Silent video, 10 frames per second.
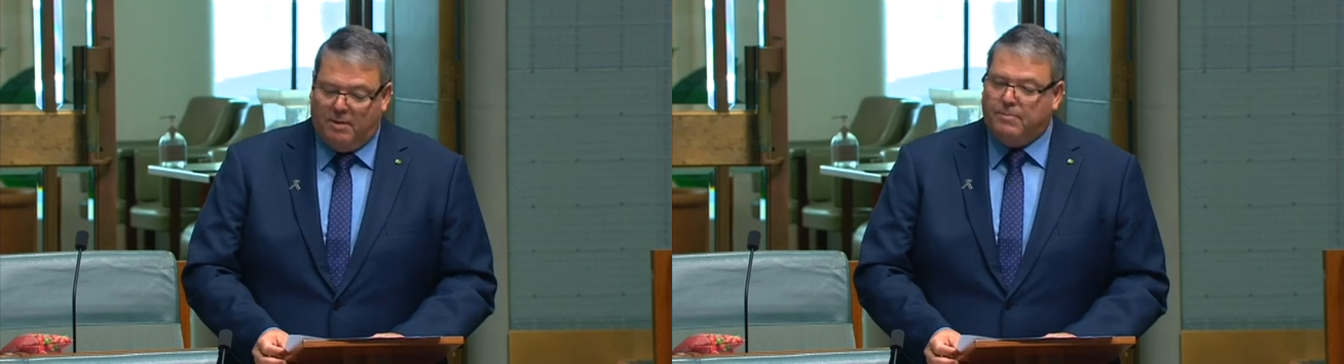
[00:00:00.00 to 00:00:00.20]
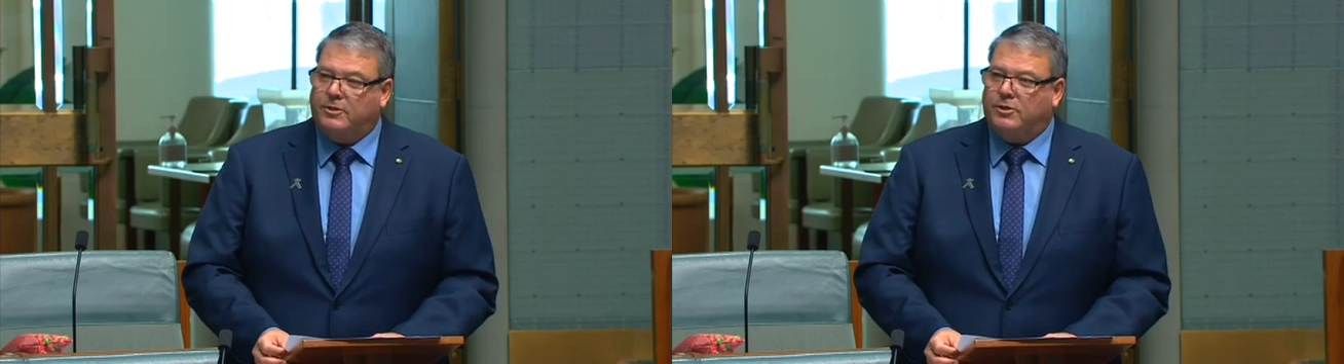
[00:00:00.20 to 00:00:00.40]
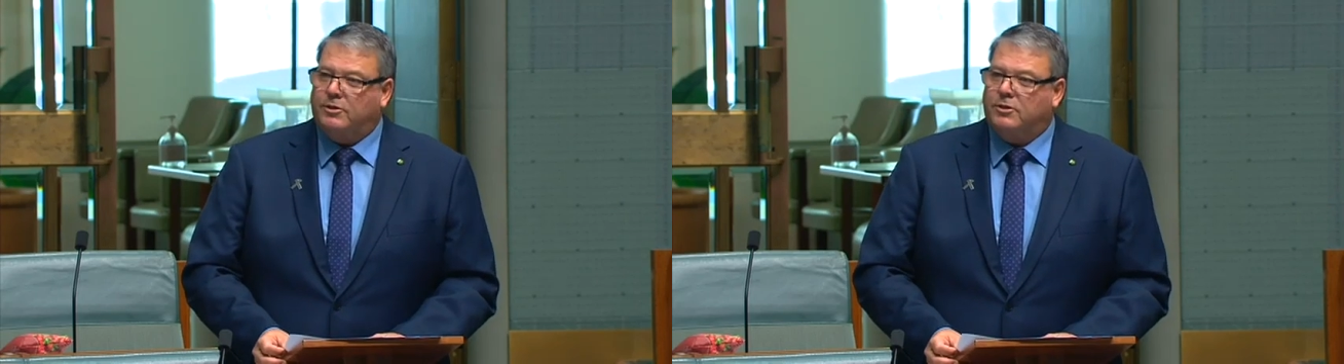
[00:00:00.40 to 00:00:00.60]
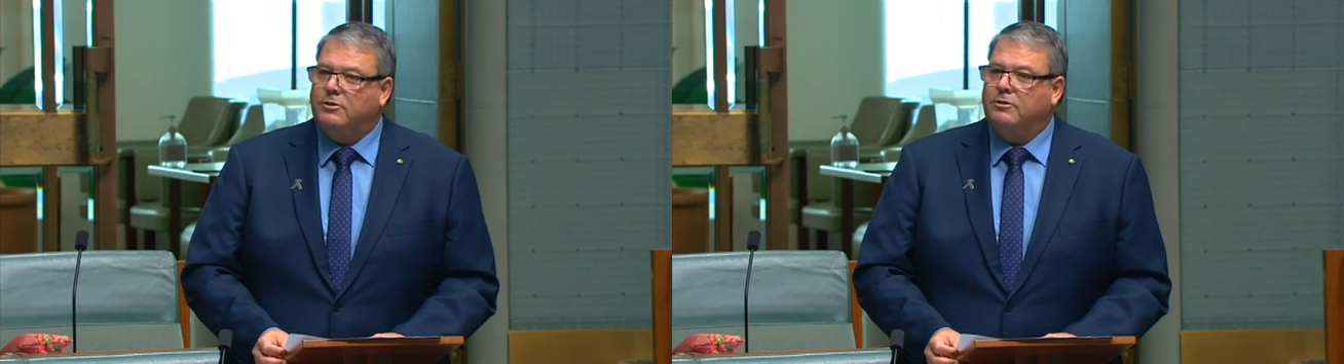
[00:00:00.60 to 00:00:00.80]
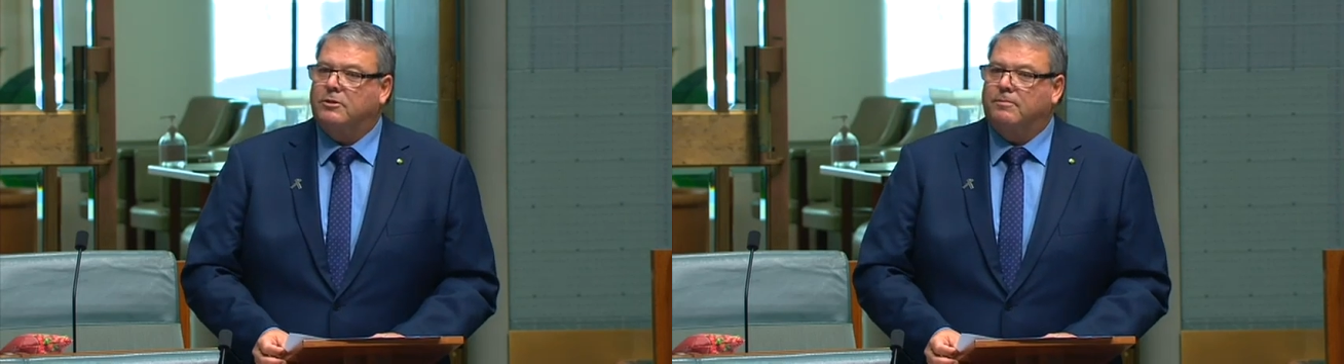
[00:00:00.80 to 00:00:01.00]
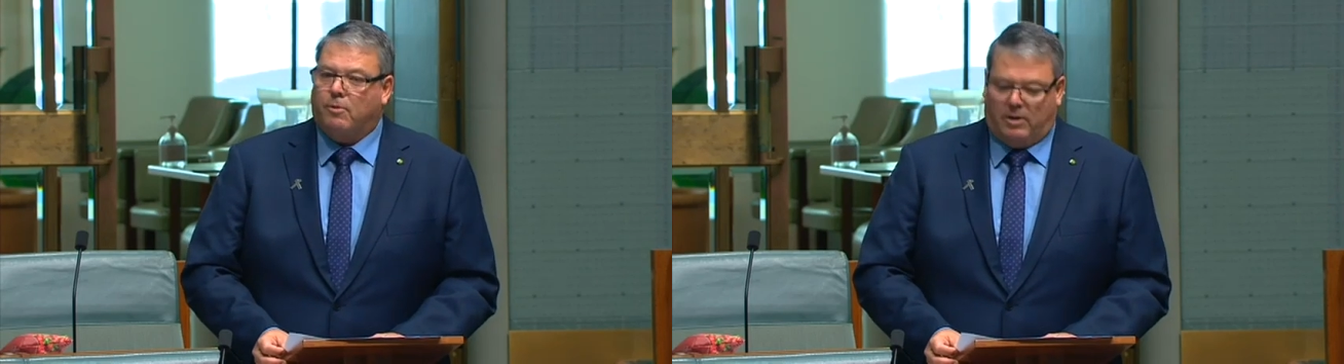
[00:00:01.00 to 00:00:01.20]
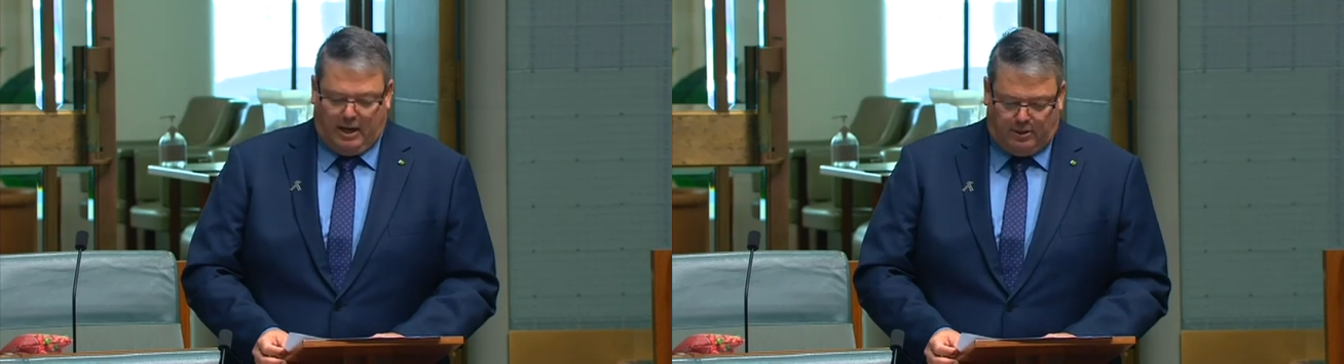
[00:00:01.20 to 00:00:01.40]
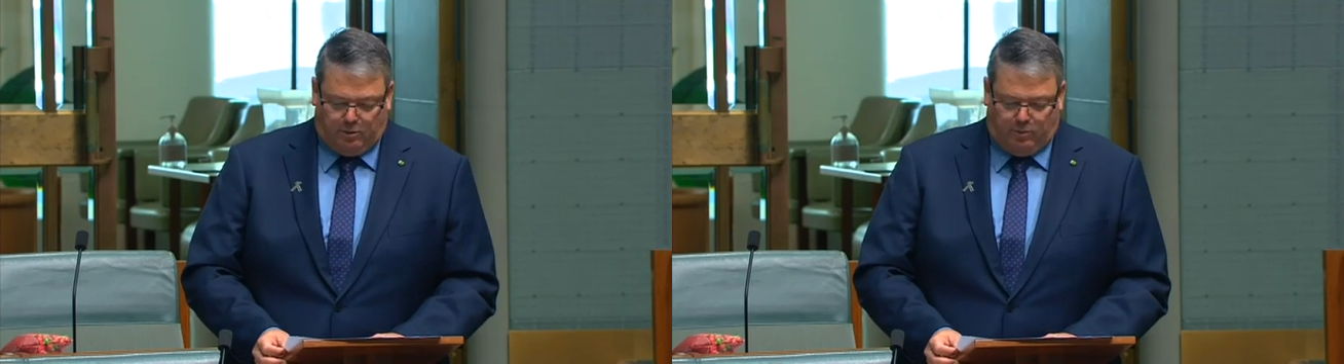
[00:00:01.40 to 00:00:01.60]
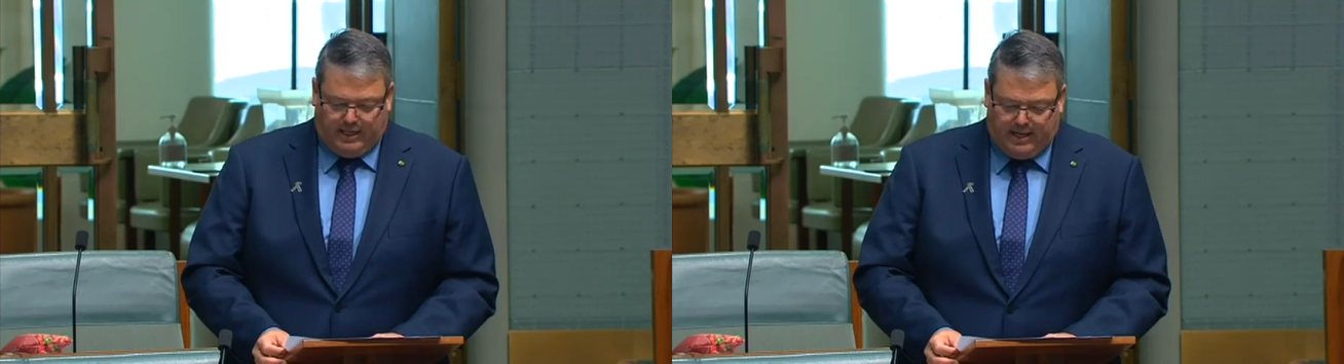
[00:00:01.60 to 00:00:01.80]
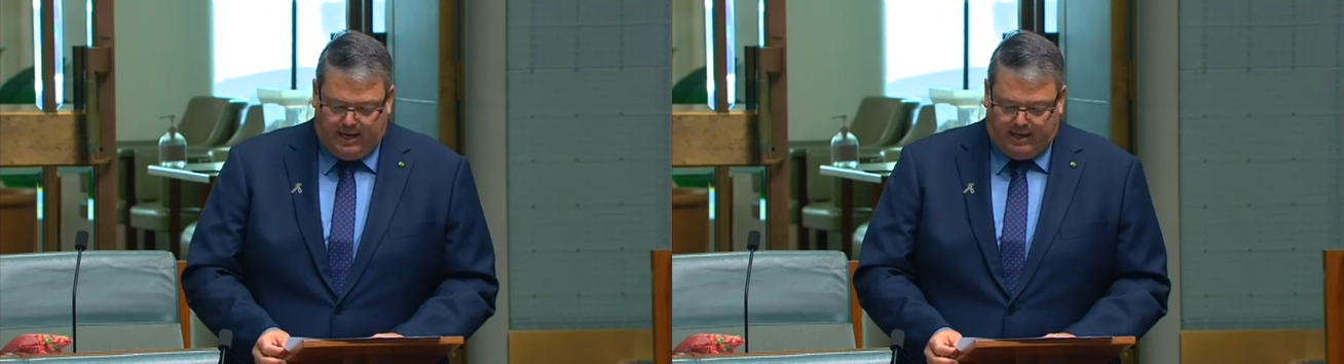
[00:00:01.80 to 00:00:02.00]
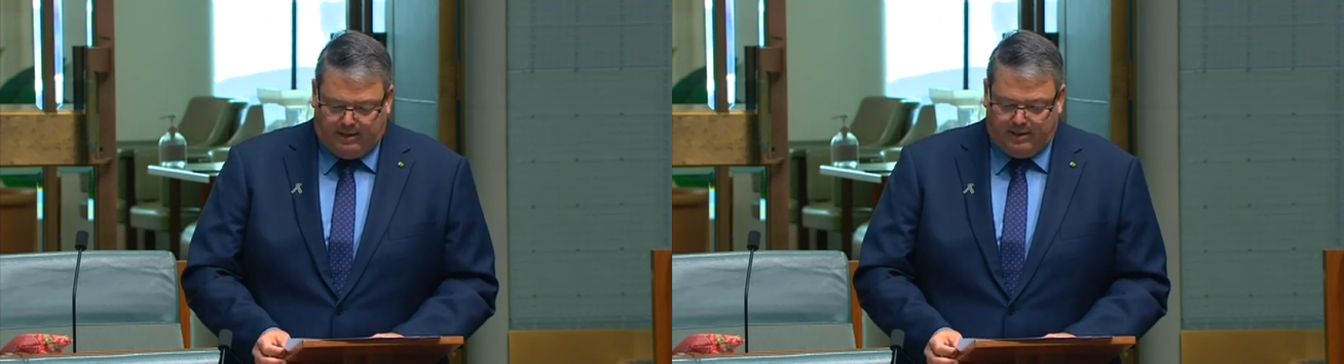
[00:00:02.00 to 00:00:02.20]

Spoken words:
produces the product that we need.